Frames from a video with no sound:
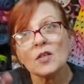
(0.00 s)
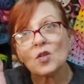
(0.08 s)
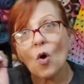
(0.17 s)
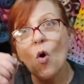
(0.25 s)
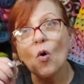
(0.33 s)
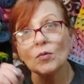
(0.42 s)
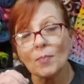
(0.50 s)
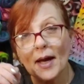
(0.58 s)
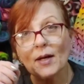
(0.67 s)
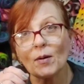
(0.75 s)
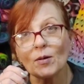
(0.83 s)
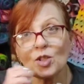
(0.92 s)
to hold
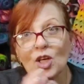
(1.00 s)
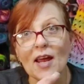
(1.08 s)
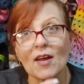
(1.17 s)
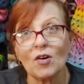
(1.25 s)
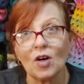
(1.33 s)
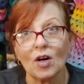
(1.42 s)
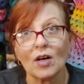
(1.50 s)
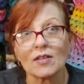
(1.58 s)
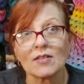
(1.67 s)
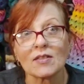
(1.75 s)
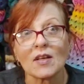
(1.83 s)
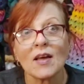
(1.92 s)
my crochet
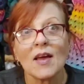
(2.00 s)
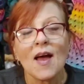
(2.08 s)
hooks